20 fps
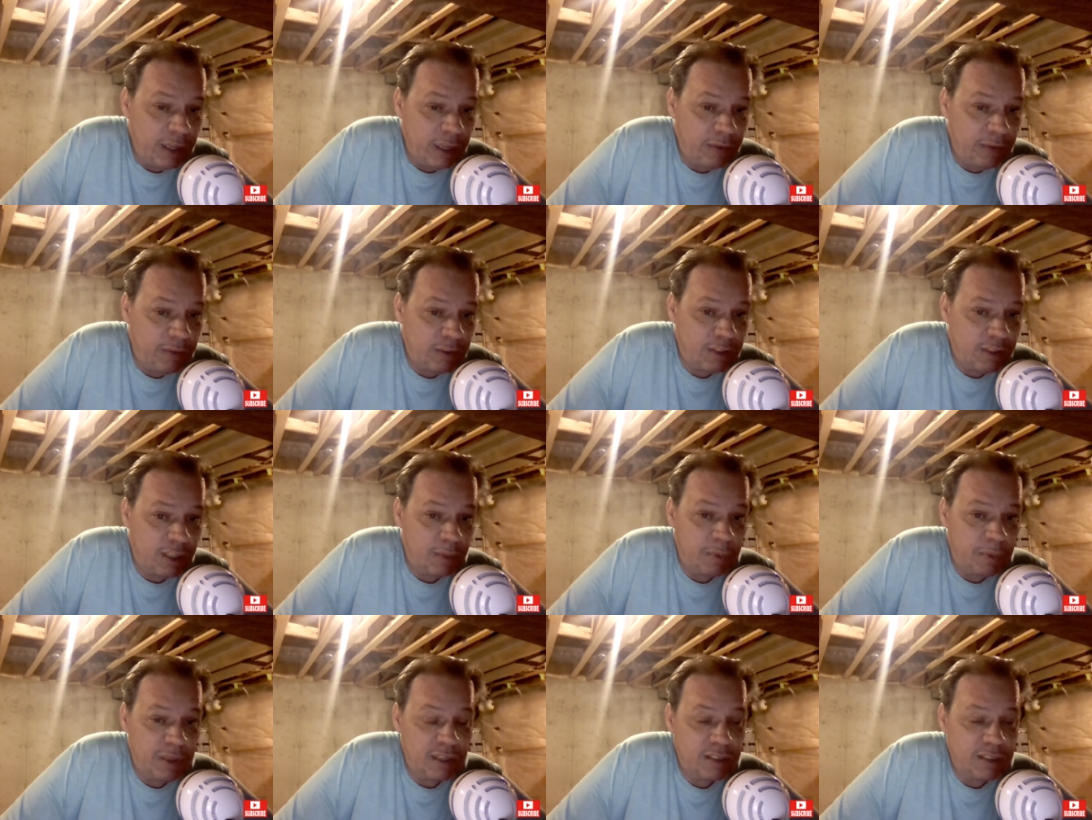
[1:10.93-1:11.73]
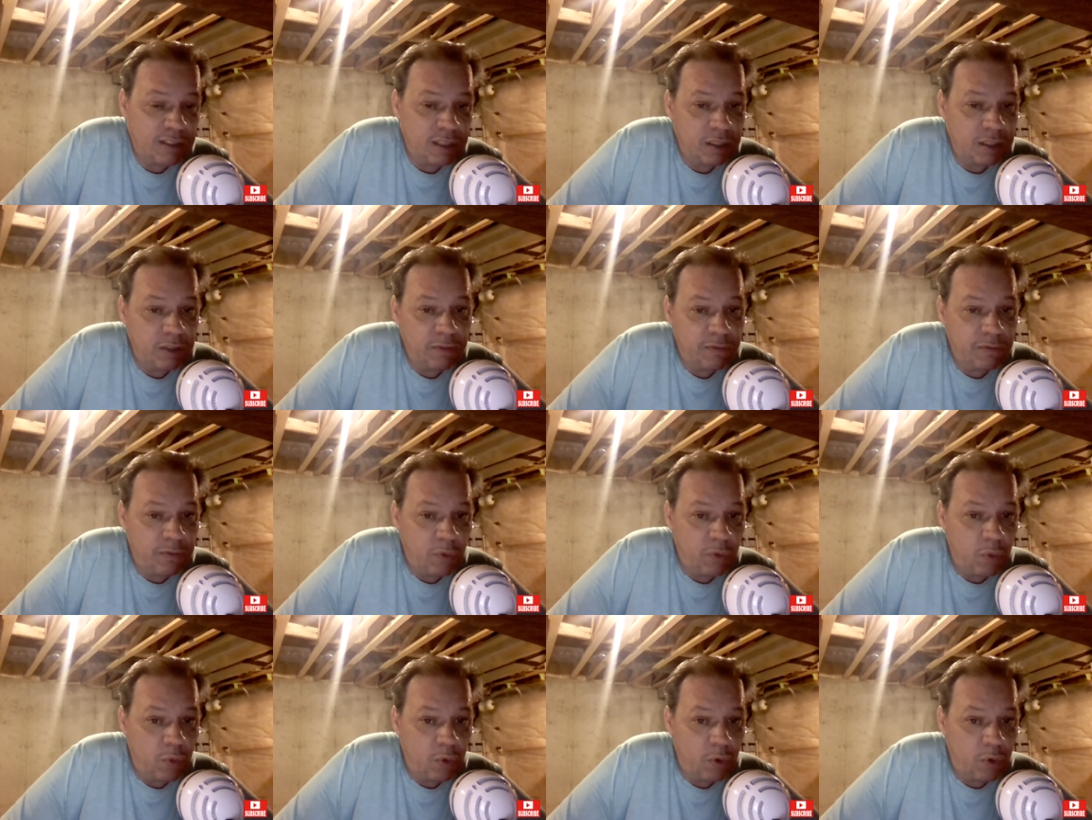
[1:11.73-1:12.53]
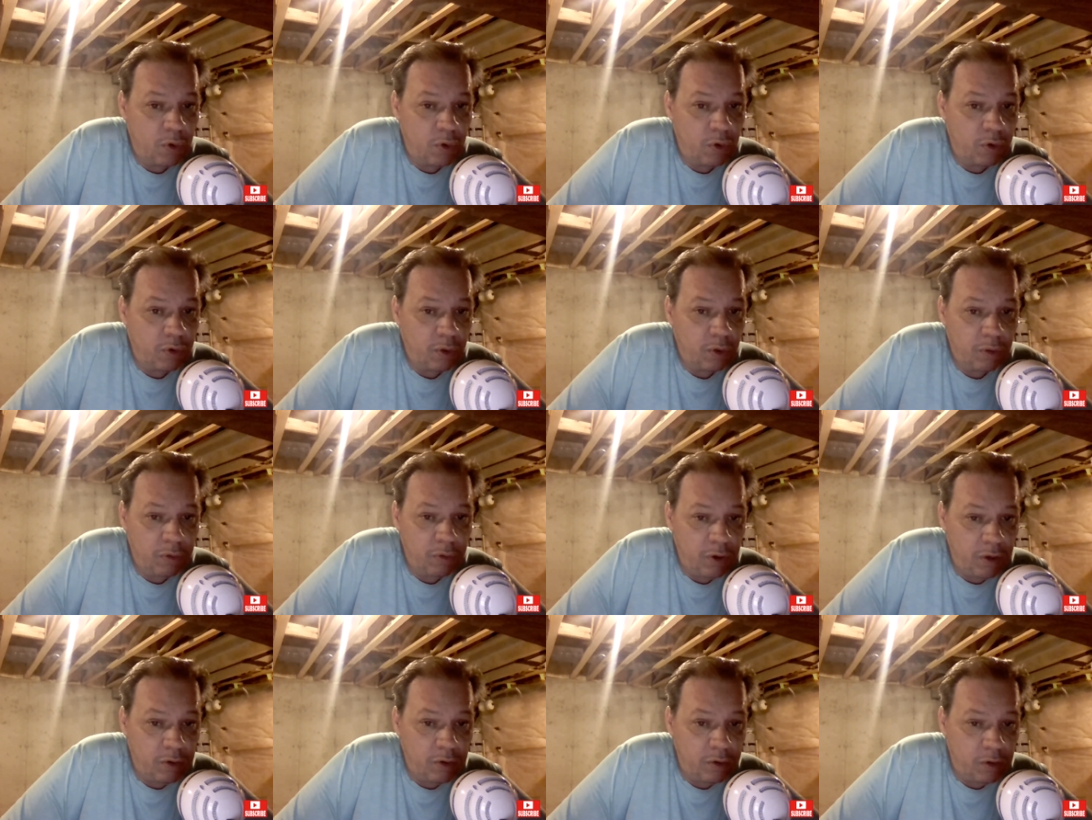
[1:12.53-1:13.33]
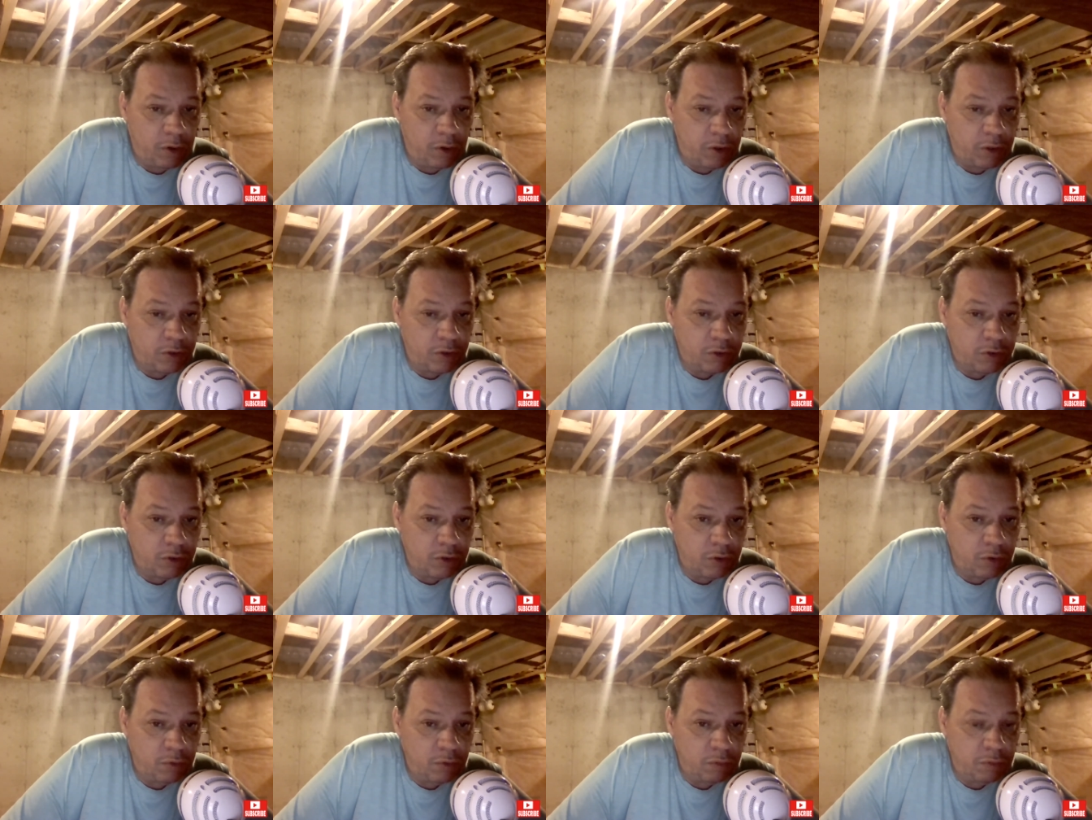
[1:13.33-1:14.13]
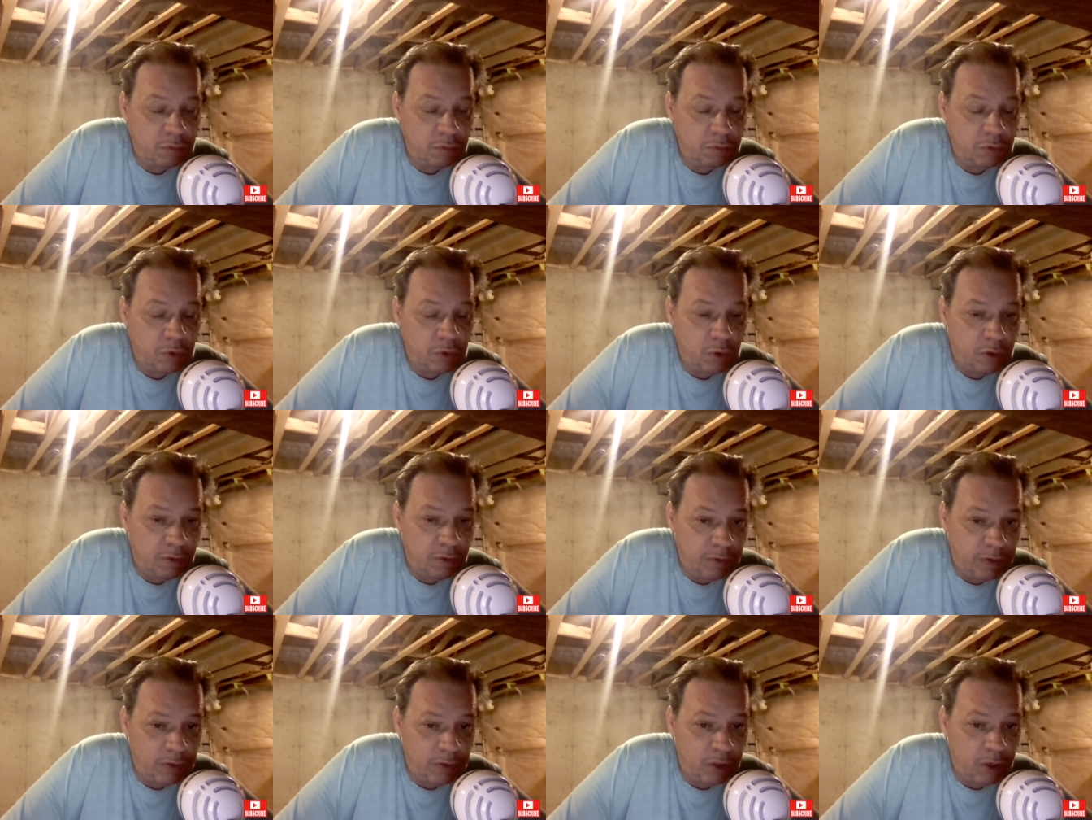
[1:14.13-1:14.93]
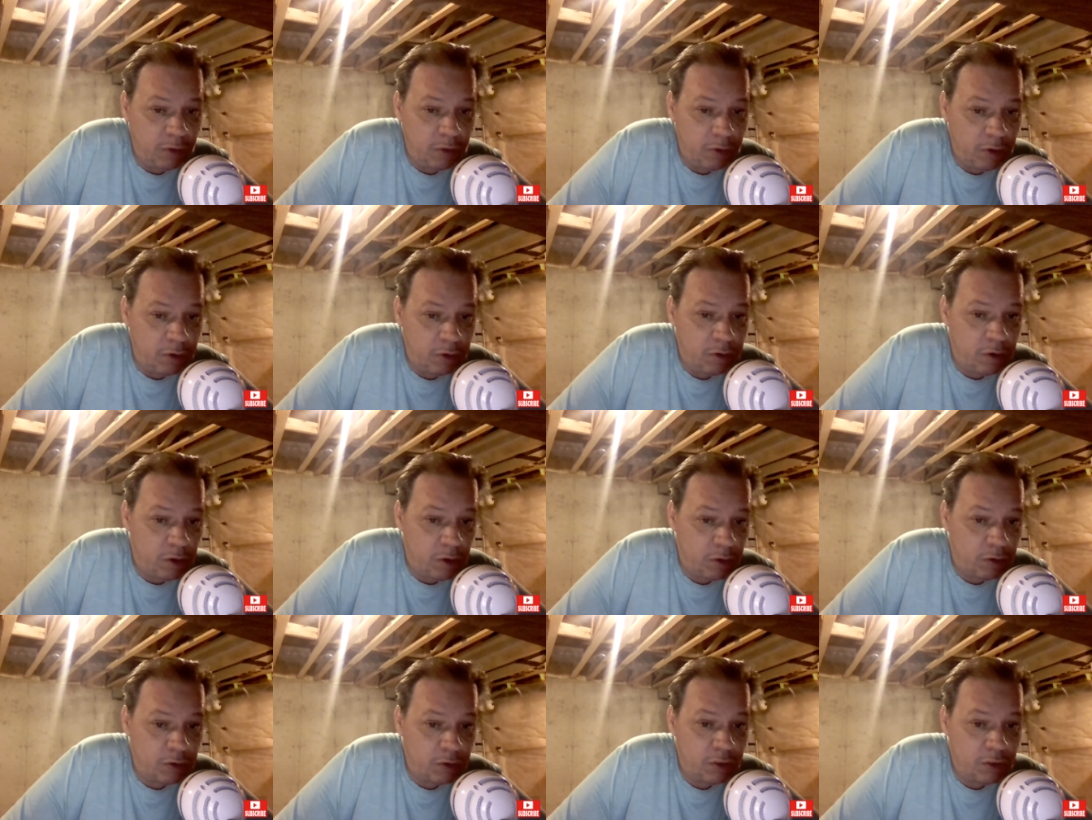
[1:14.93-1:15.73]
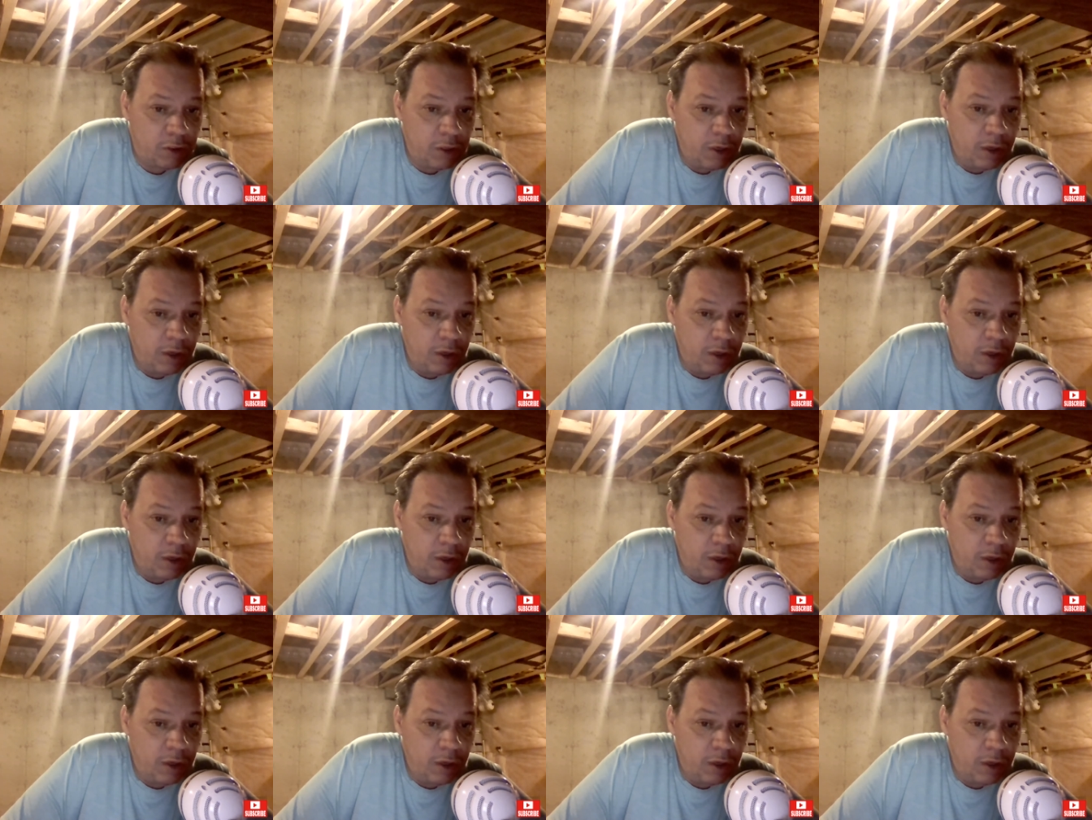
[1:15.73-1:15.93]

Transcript: if it's going to be extended for $300 to $250 to $300